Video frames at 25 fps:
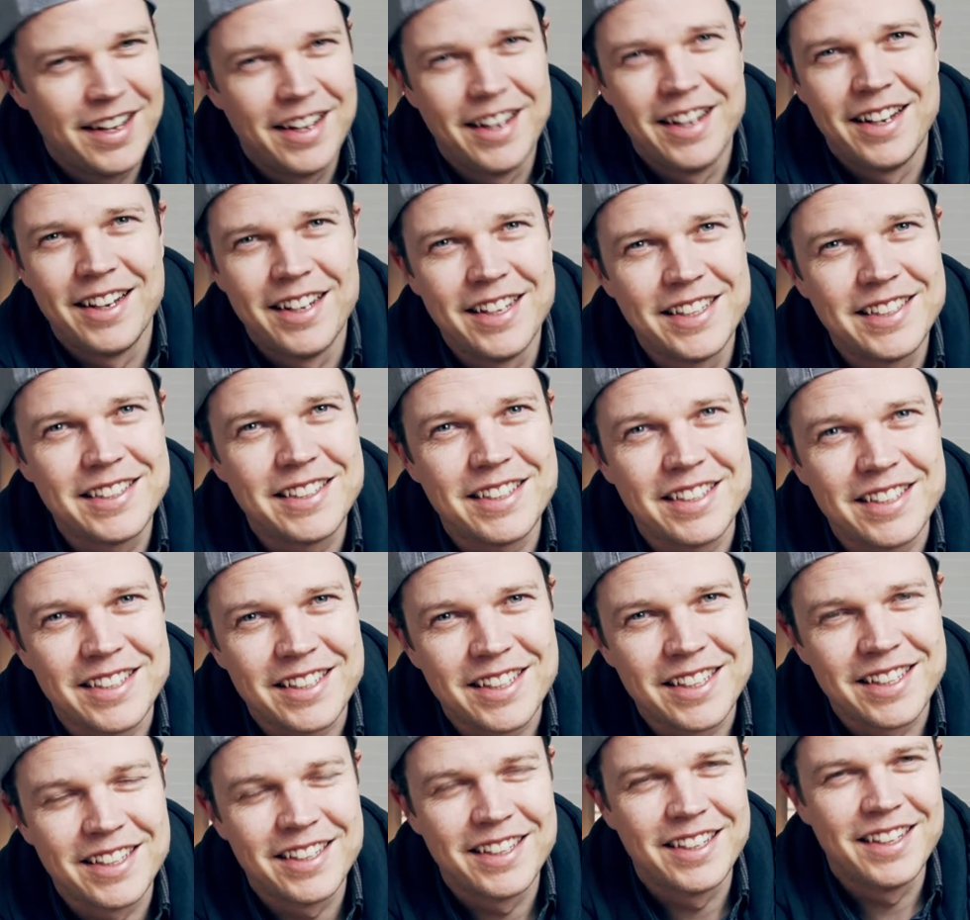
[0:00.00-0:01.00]
Listen,
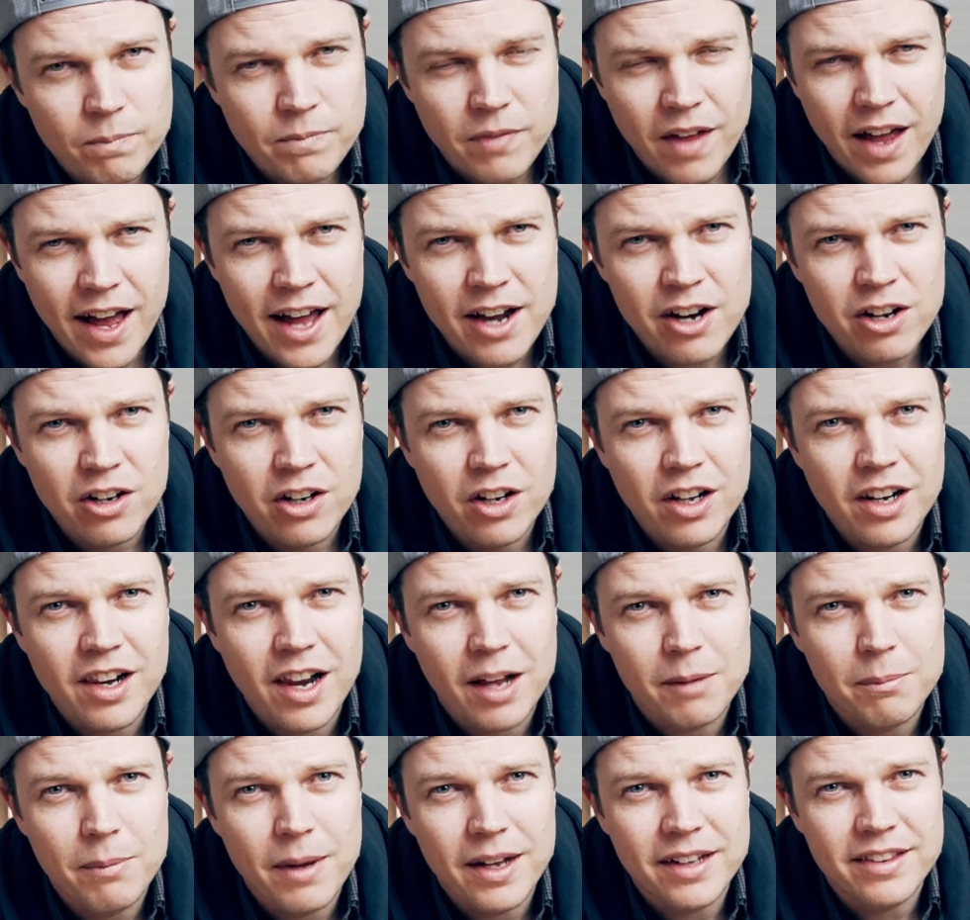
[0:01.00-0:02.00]
I don't look
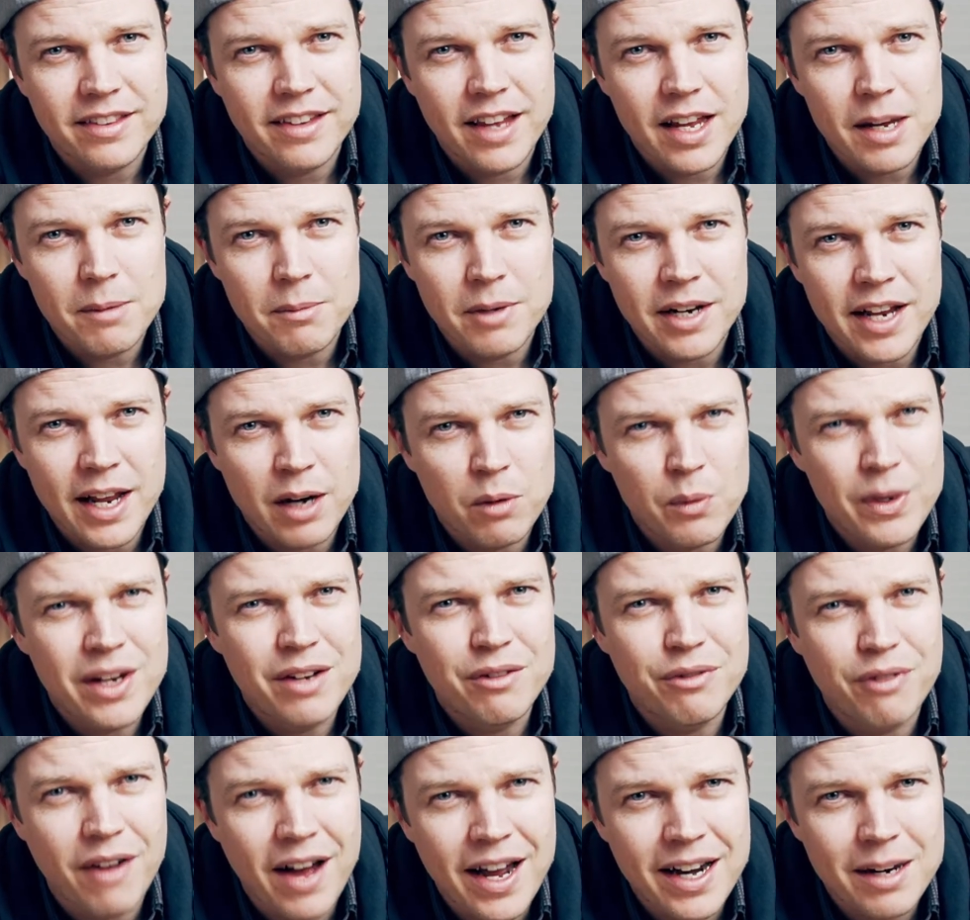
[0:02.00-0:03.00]
like Matt Damon, and we
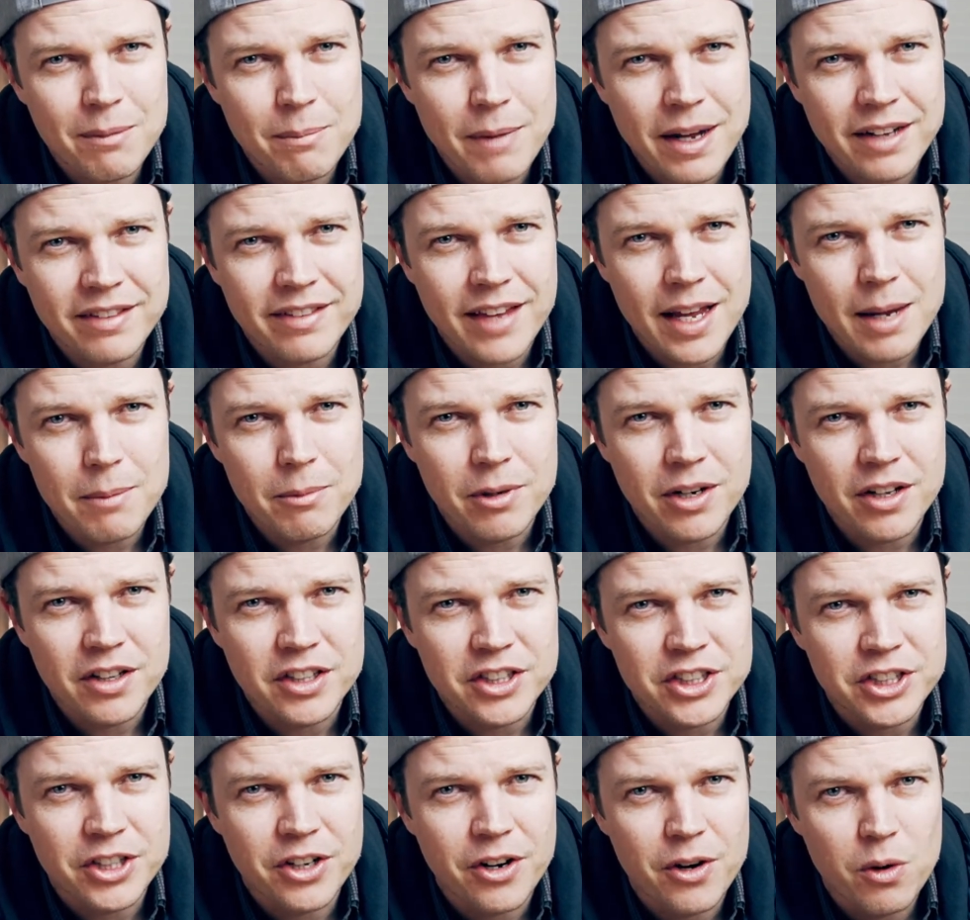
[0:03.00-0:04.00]
invited Matt Damon on the
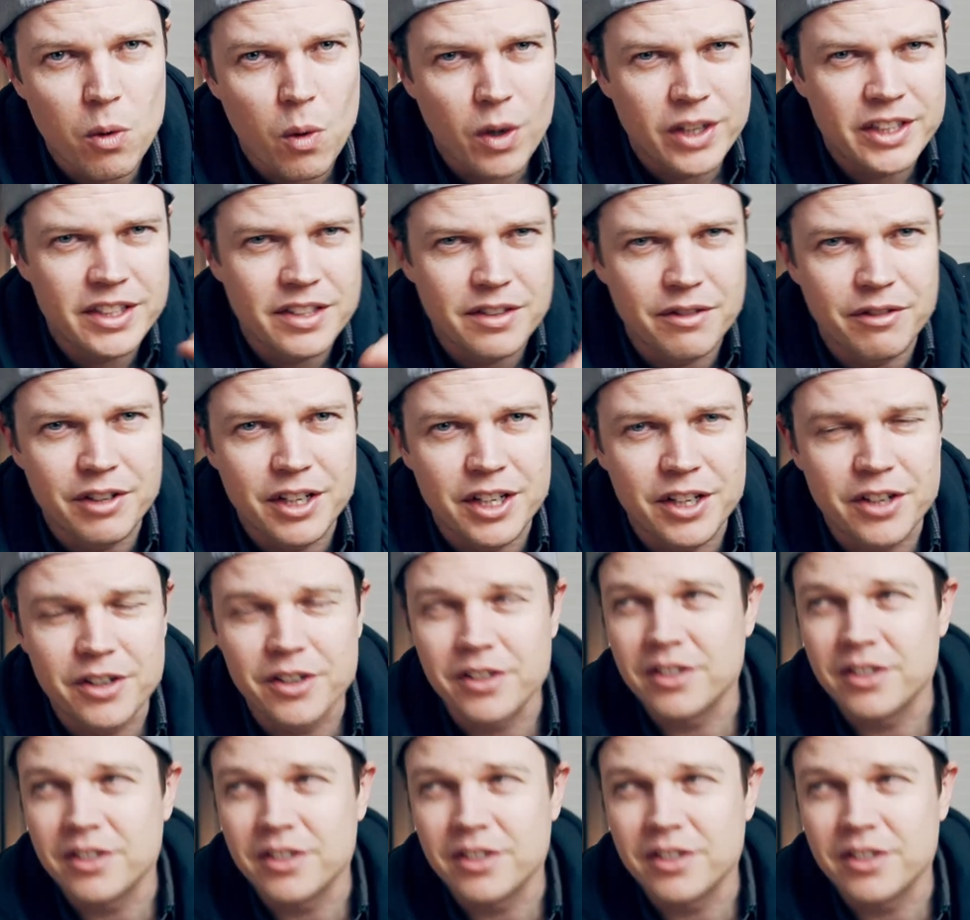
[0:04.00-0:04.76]
show. Watch the video.